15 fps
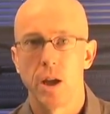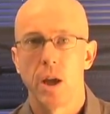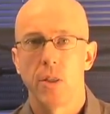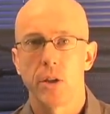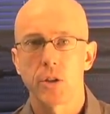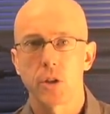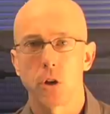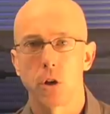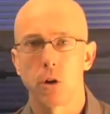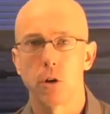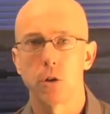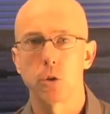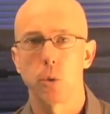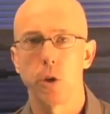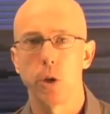This
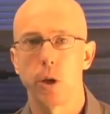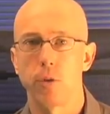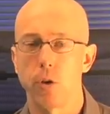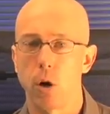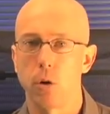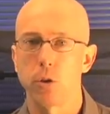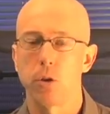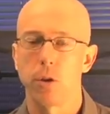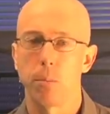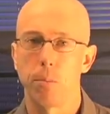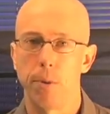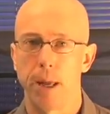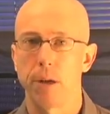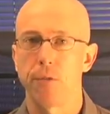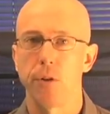occurs when you have altered the
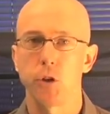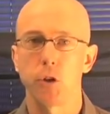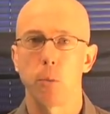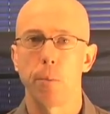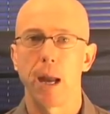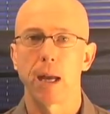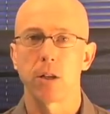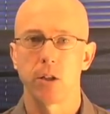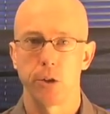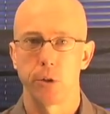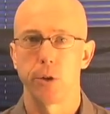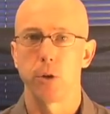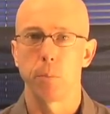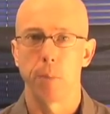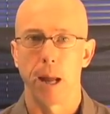beneficial
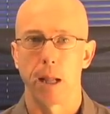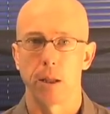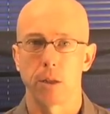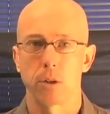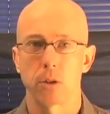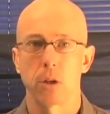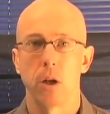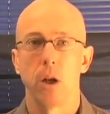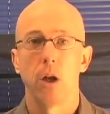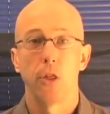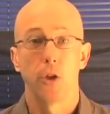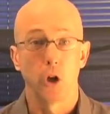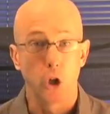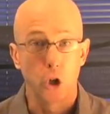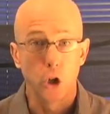bacterial balance,
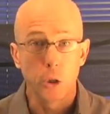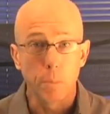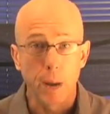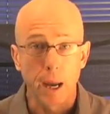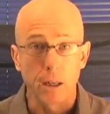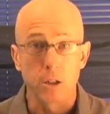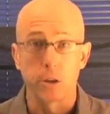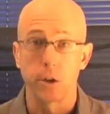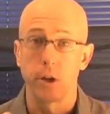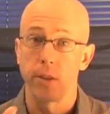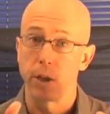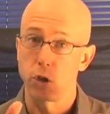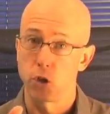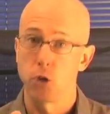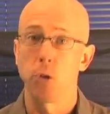the good bacteria
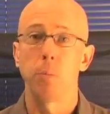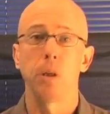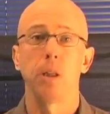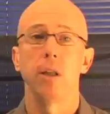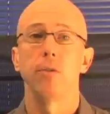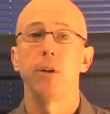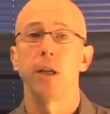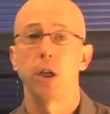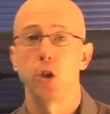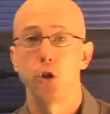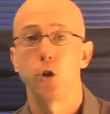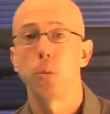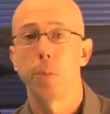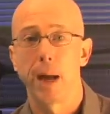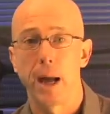that should be living in
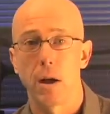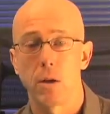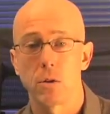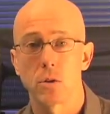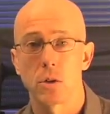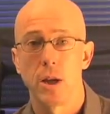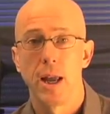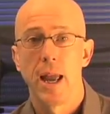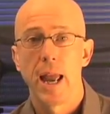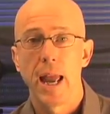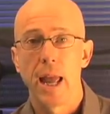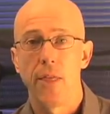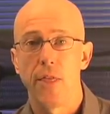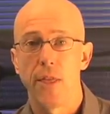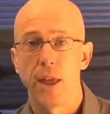your bowels,
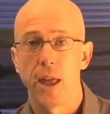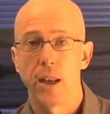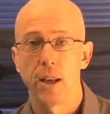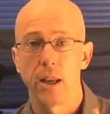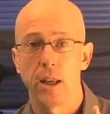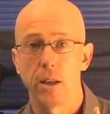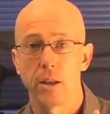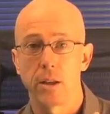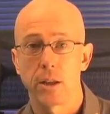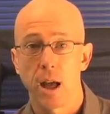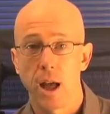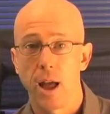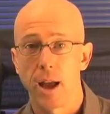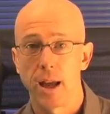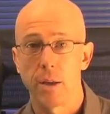and then in
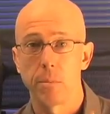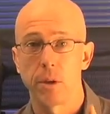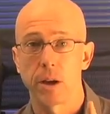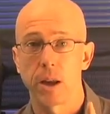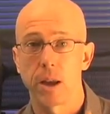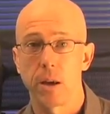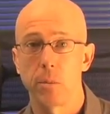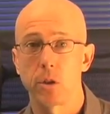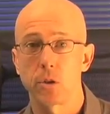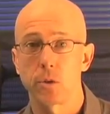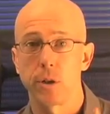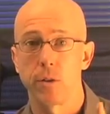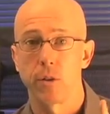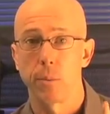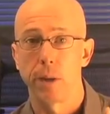time the
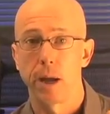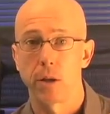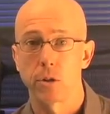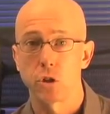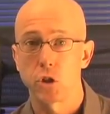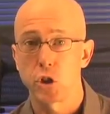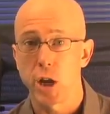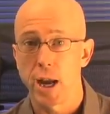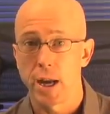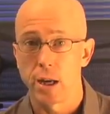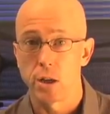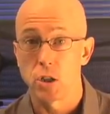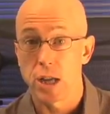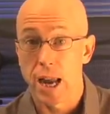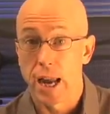chemistry of the bowels
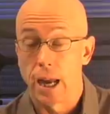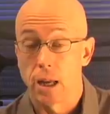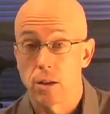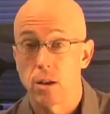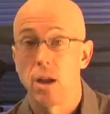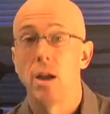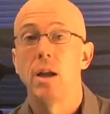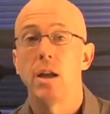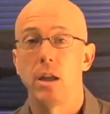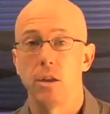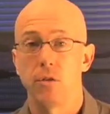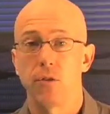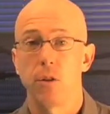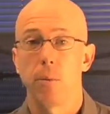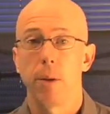change and
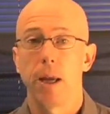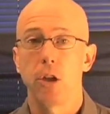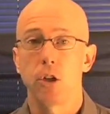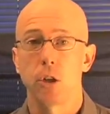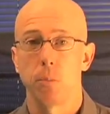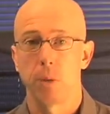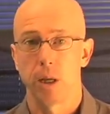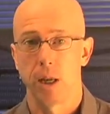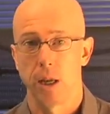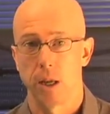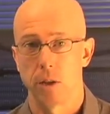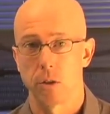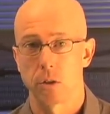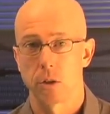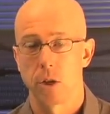inflammation
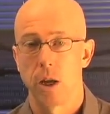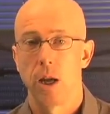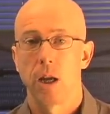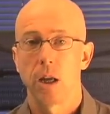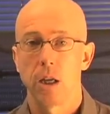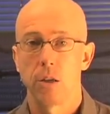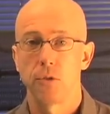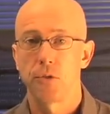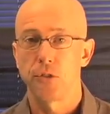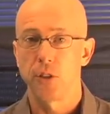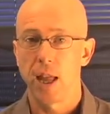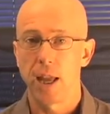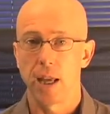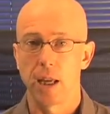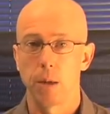begins.
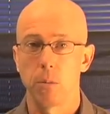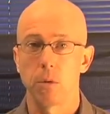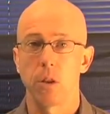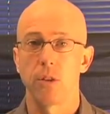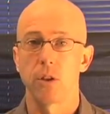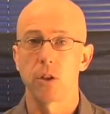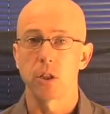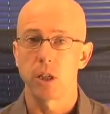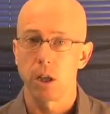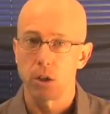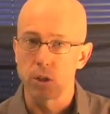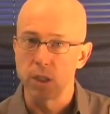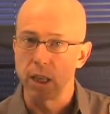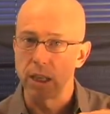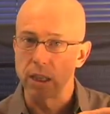Inflamed, the
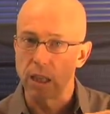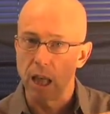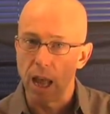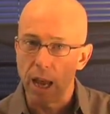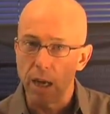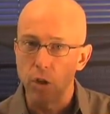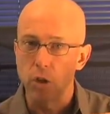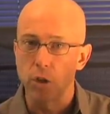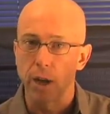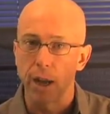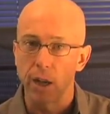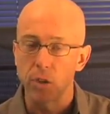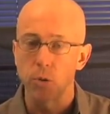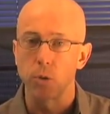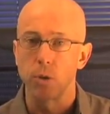cells that line your
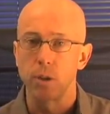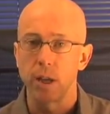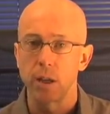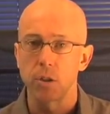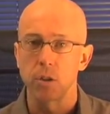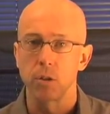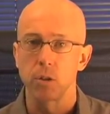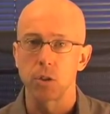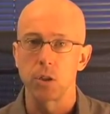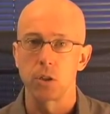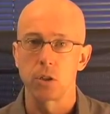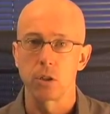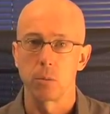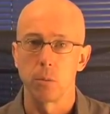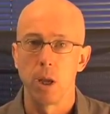gastrointestinal
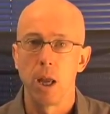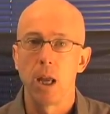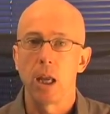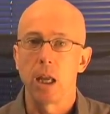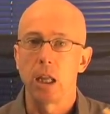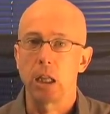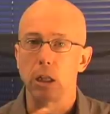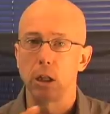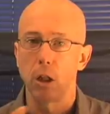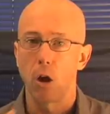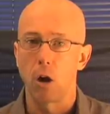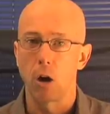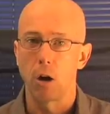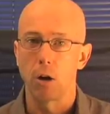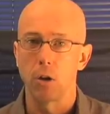system
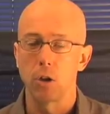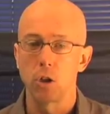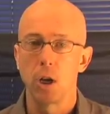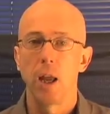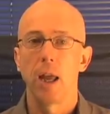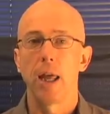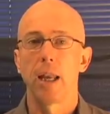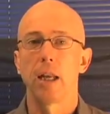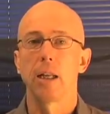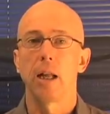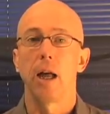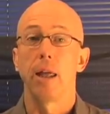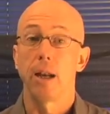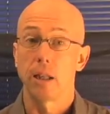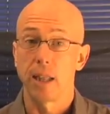enlarge and
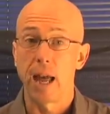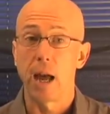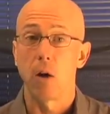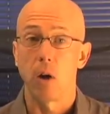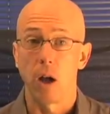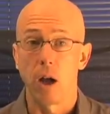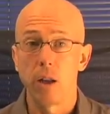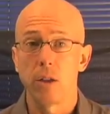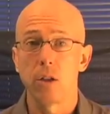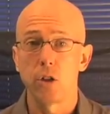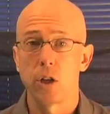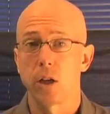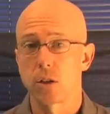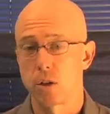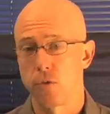allow
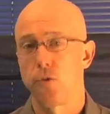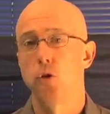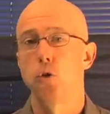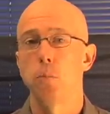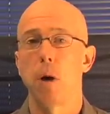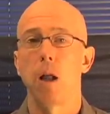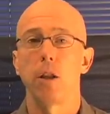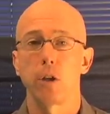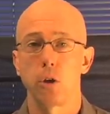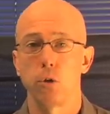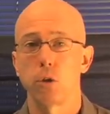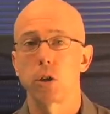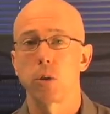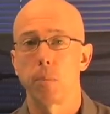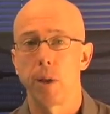undigested food
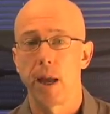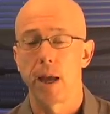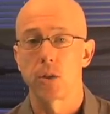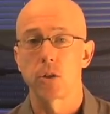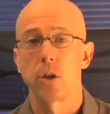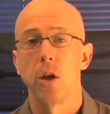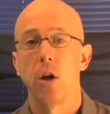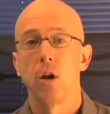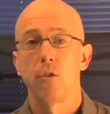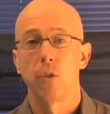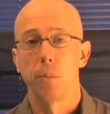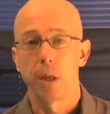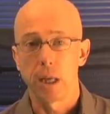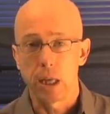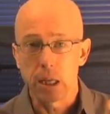molecules to pass
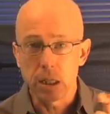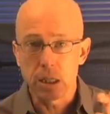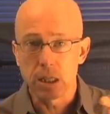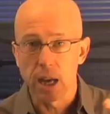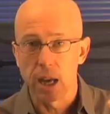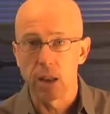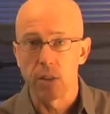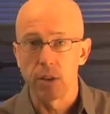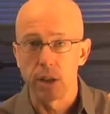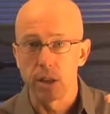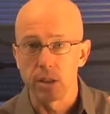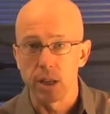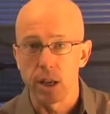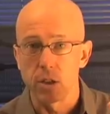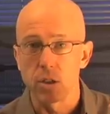from the inside of the
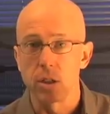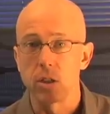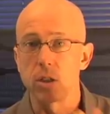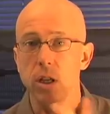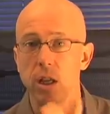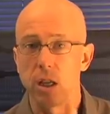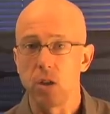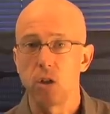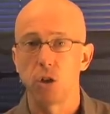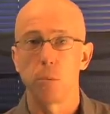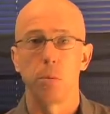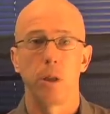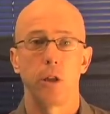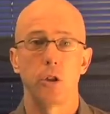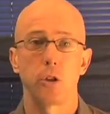intestines into your
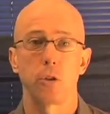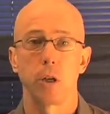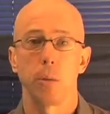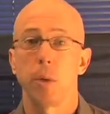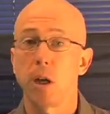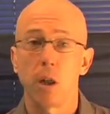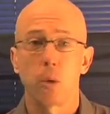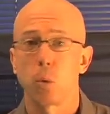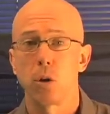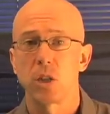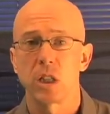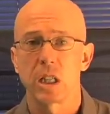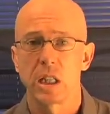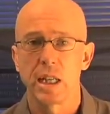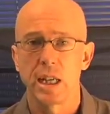bloodstream. In other words,
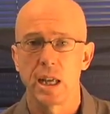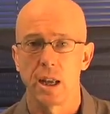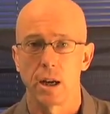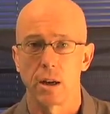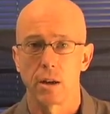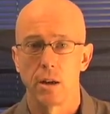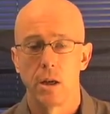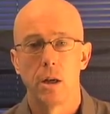it's leaking.